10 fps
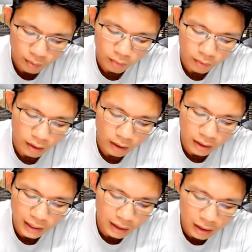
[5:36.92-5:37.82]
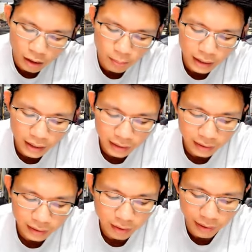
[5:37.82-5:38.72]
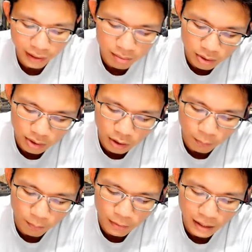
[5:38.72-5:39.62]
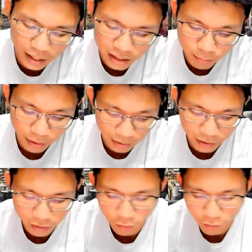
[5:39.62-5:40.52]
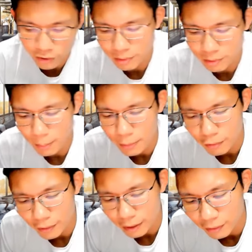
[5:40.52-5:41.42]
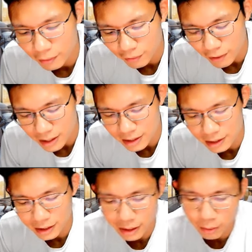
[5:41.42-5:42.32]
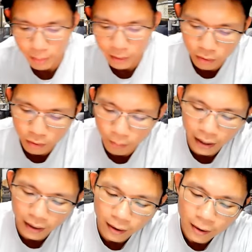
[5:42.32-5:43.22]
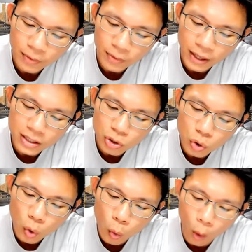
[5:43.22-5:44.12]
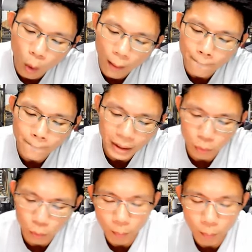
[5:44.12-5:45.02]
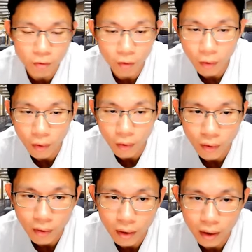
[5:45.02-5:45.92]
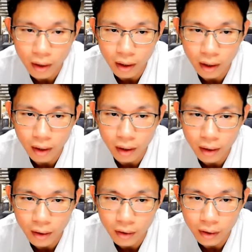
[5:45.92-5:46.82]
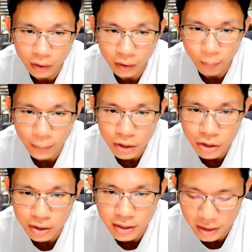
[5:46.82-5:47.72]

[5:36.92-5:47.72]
A little bit later when it comes to TOP expected. Of course, if they build faster, then it'll be good. But there is no one bedroom for Lentor Mansions.